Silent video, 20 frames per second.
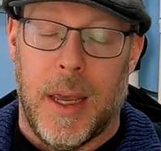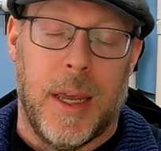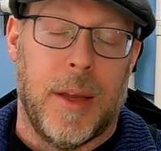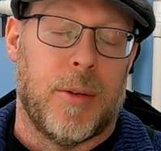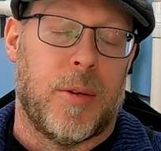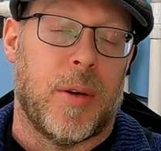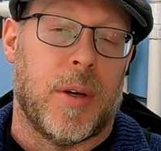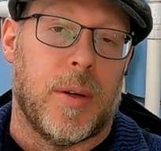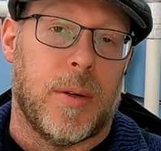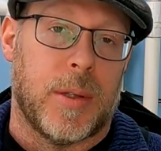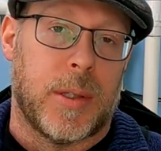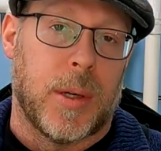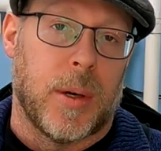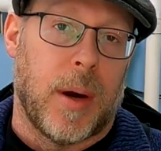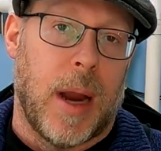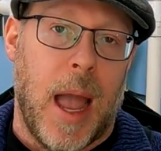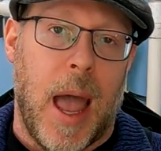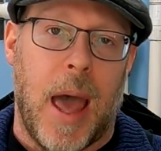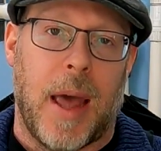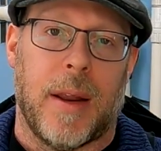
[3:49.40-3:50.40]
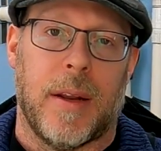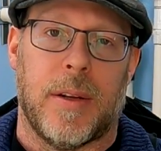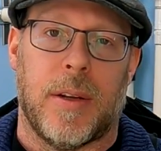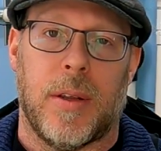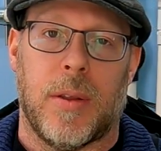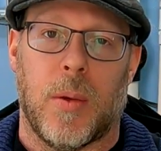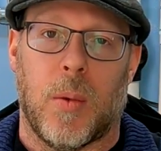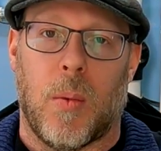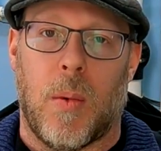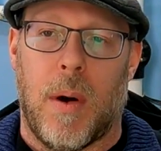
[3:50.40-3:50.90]
introduced or added
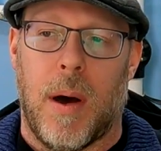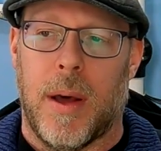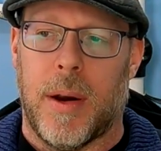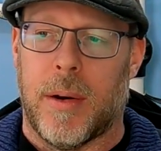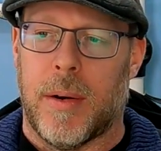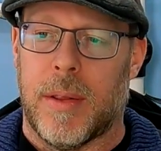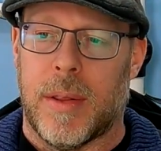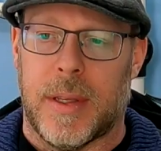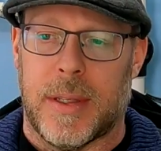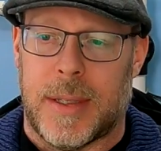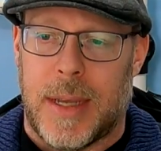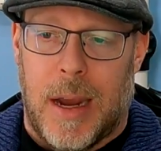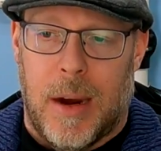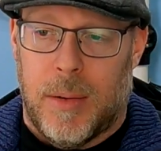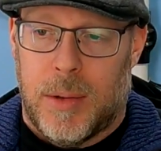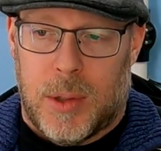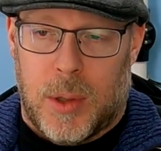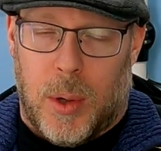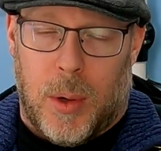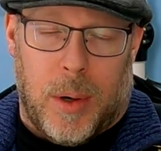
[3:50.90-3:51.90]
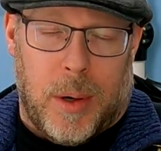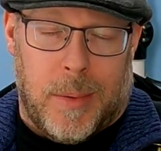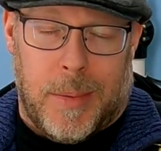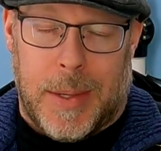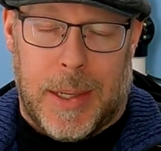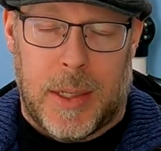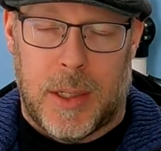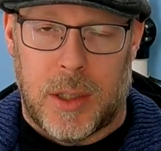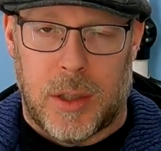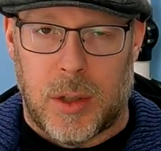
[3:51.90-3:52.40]
to the water in this outdoor
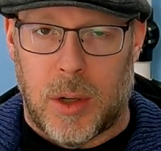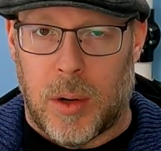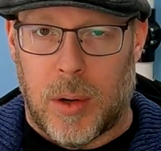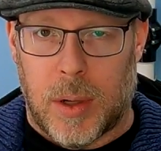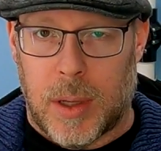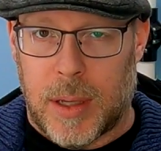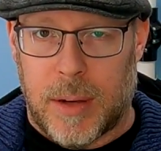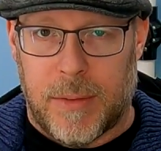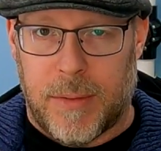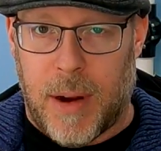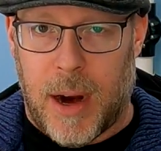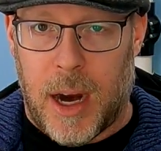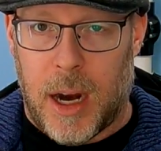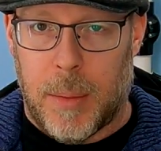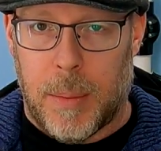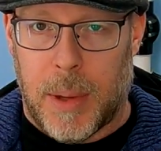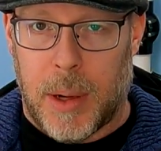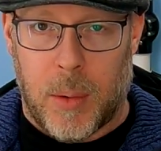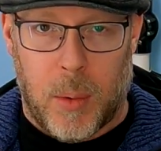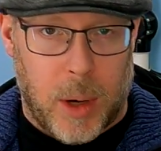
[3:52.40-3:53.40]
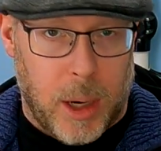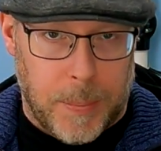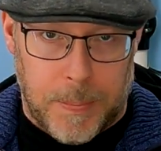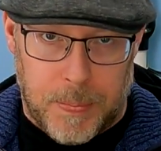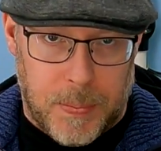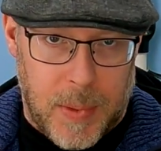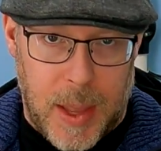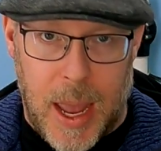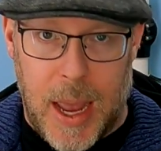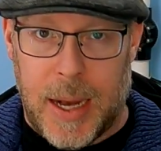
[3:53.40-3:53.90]
external environment where
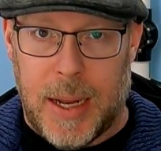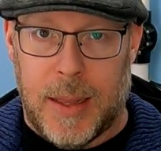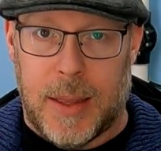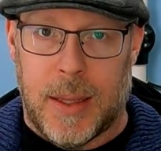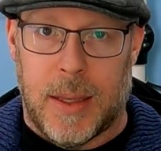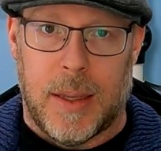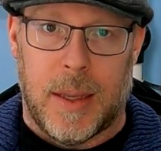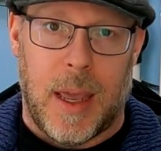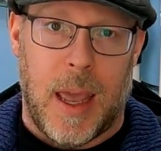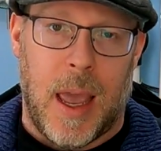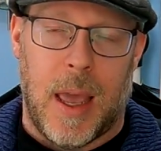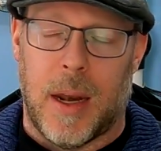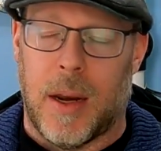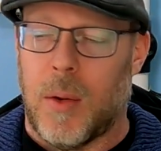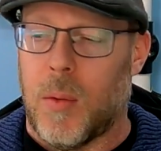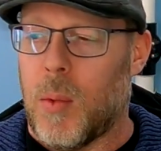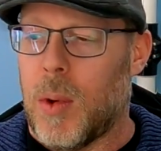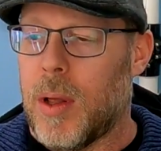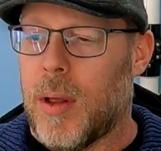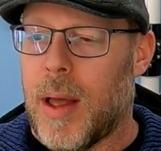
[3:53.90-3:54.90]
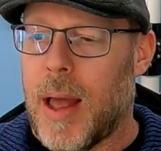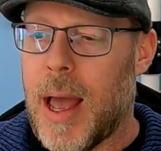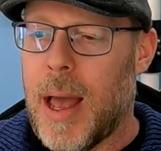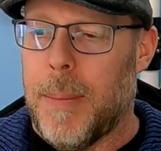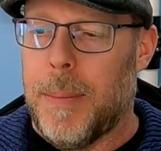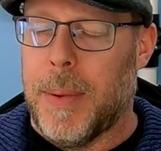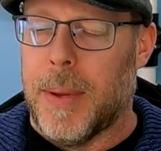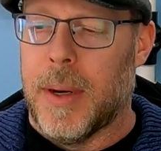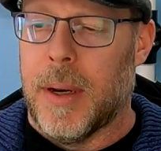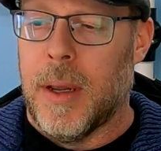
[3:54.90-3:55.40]
anything can and will
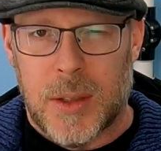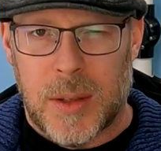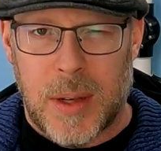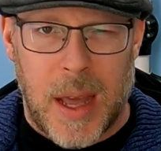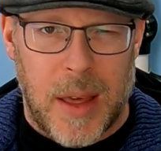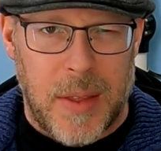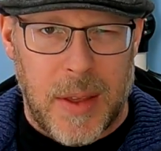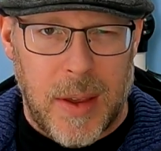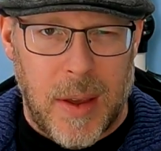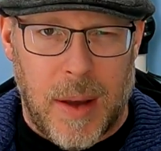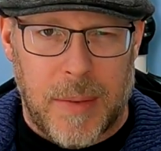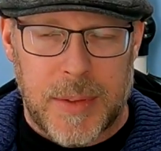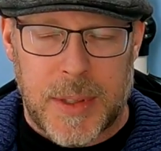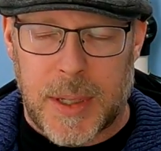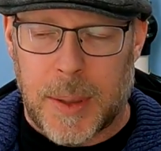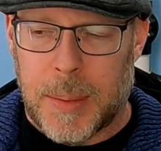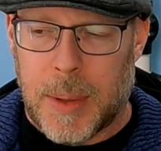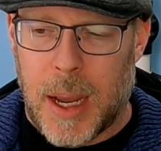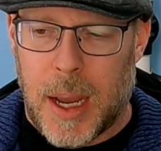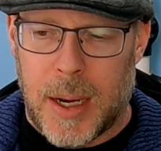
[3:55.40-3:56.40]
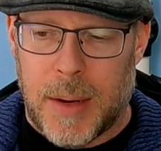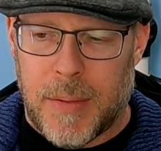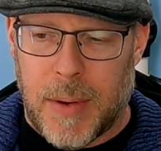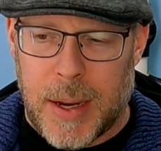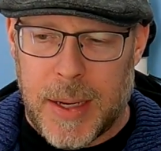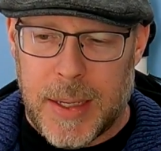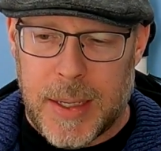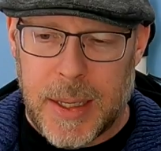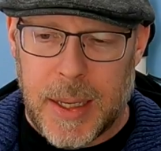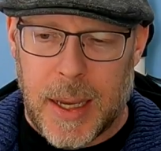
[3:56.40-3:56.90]
happen. So now that you have some kind of
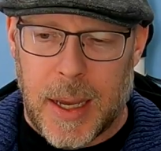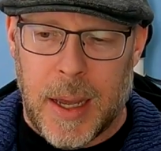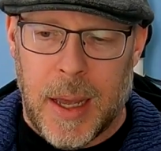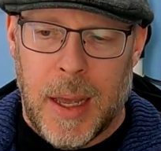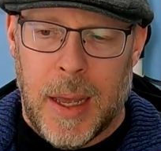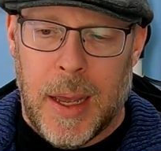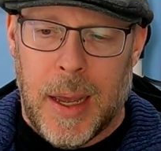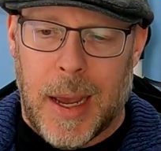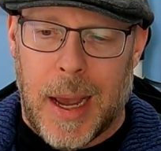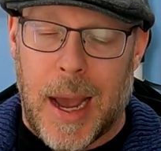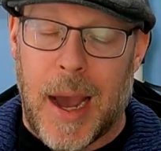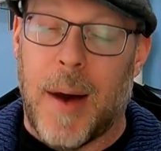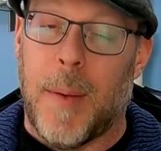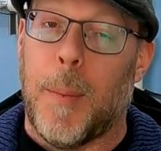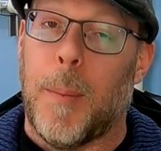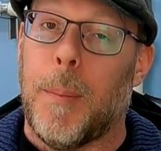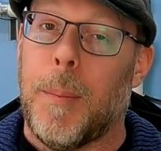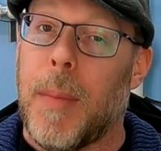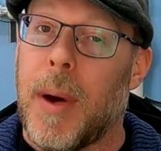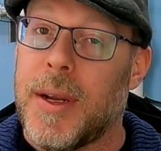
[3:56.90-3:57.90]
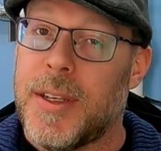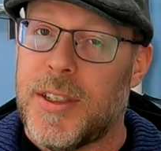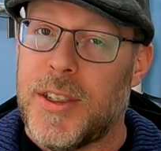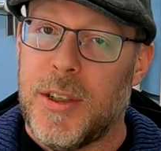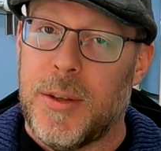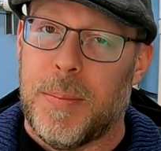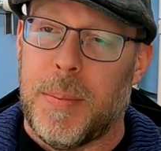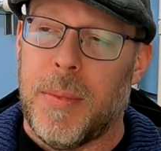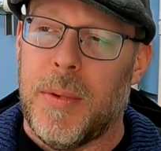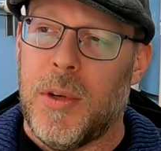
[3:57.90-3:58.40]
idea how much
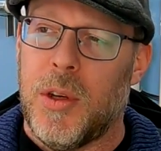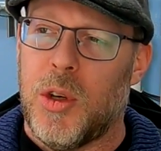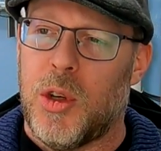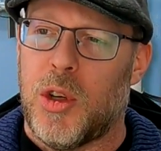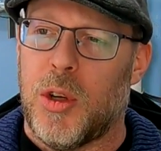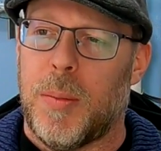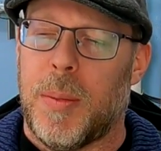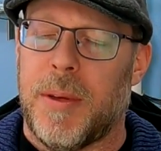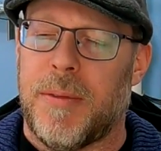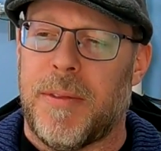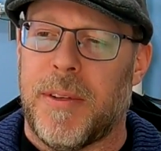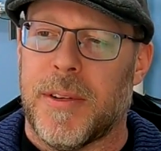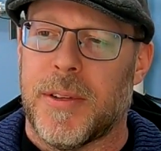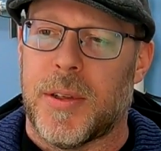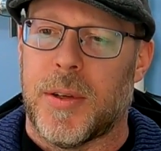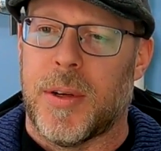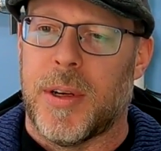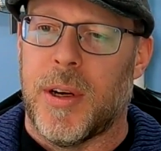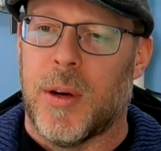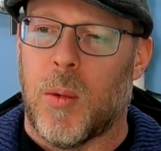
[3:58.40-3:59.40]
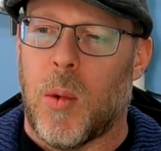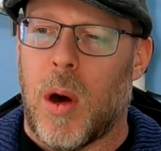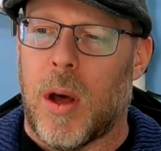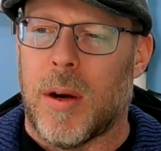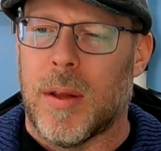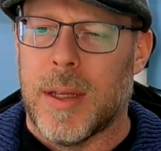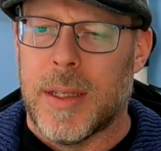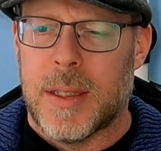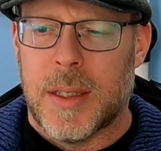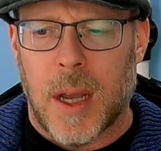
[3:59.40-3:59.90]
you should be filtering your
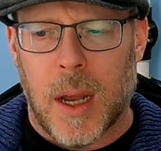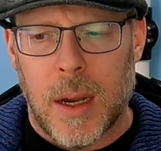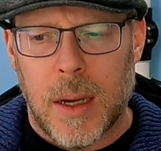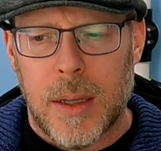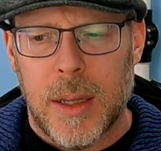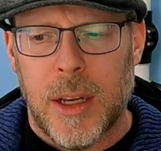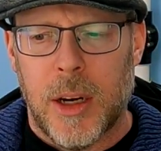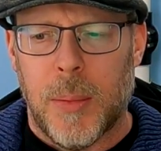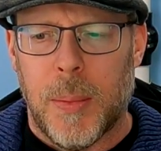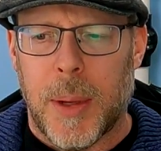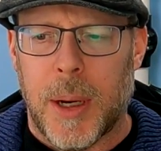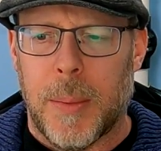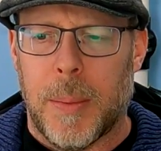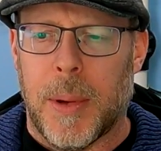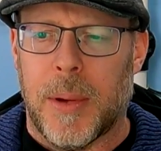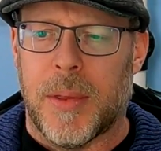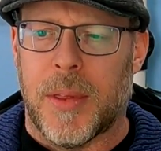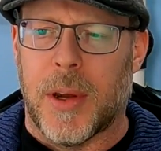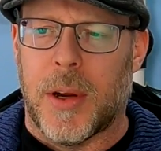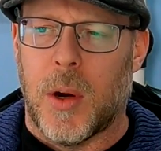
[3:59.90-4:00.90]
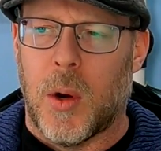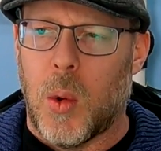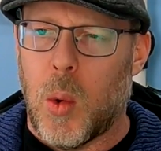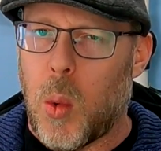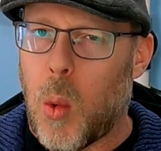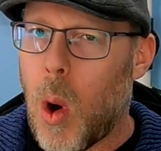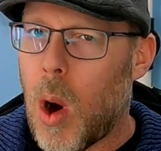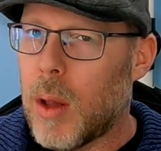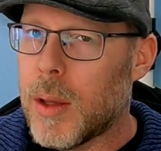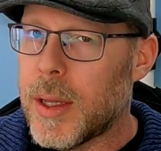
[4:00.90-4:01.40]
water, let's talk a little bit about the
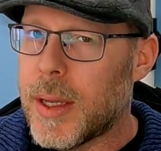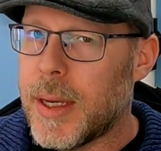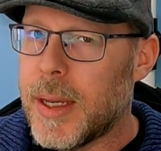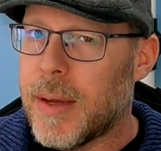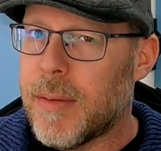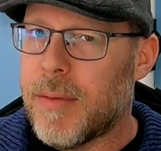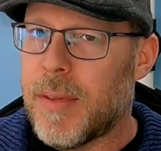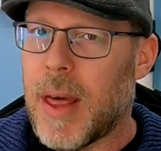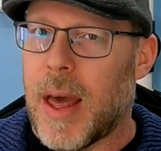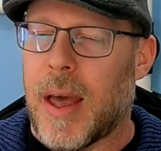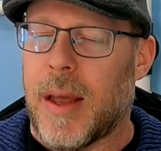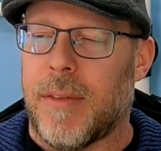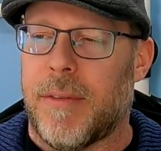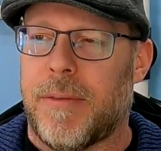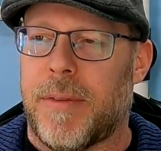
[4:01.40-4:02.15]
quality of that